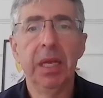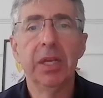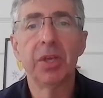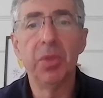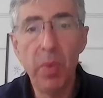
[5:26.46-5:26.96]

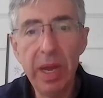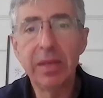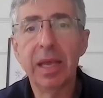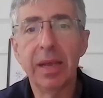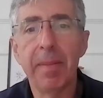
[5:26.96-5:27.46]
So the
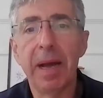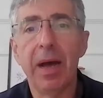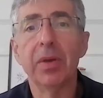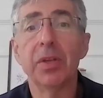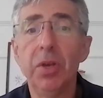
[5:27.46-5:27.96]
weird thing
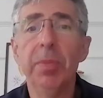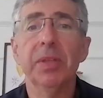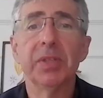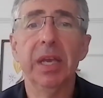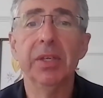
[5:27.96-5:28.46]
about
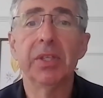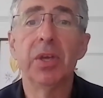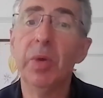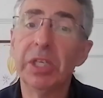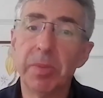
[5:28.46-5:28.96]
humans is
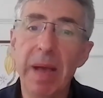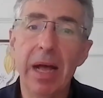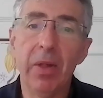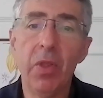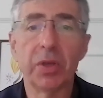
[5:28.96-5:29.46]
that we
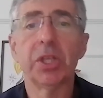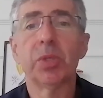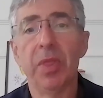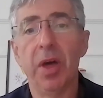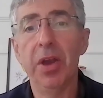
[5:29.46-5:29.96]
smell not just
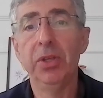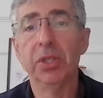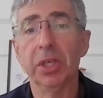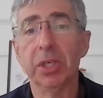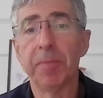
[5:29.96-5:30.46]
with our
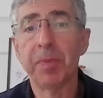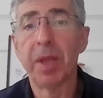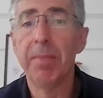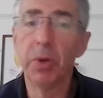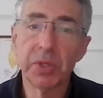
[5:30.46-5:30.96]
noses,
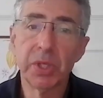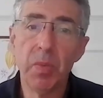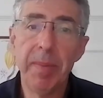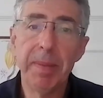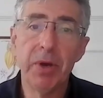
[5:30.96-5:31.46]
but also
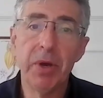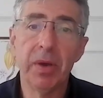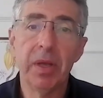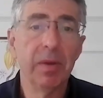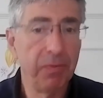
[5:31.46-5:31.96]
when we put
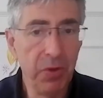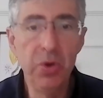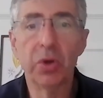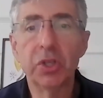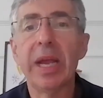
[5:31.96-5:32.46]

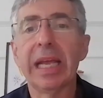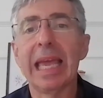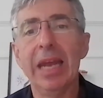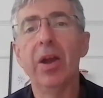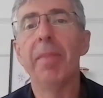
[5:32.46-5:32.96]
food or drink
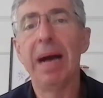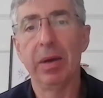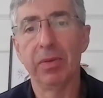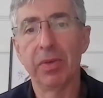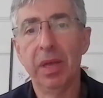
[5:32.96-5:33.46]
in our
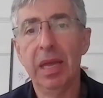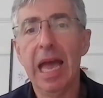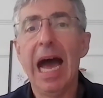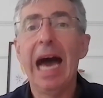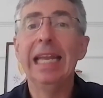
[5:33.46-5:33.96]
mouth.
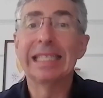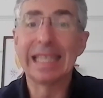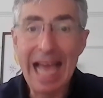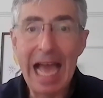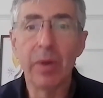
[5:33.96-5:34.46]
And it's
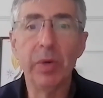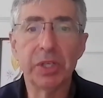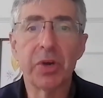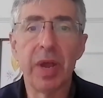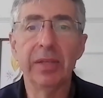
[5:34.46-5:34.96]
that
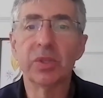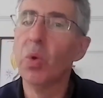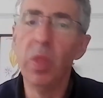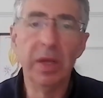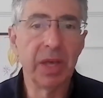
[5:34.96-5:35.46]
which creates
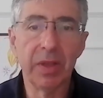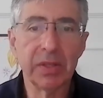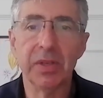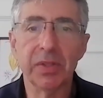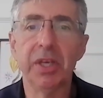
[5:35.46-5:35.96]
all those other
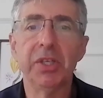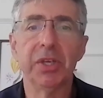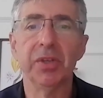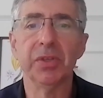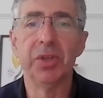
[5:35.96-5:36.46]

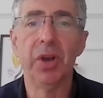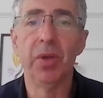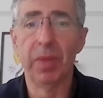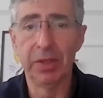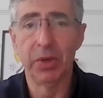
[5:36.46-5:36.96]
sensations. You
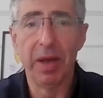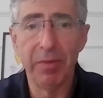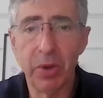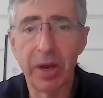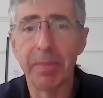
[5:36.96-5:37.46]
know, as you're
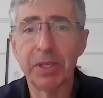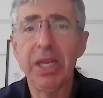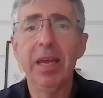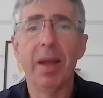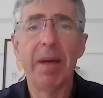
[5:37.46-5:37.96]
having your cup of
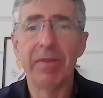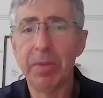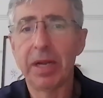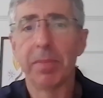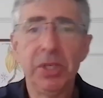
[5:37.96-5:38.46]
tea and I'm having
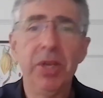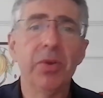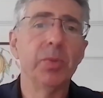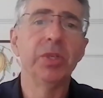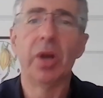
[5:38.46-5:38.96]
my cup of tea, or
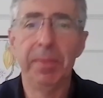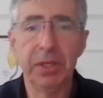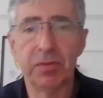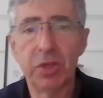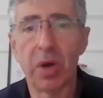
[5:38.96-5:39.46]
as we try a
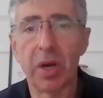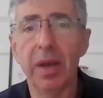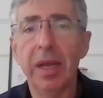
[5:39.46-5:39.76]
piece of chocolate,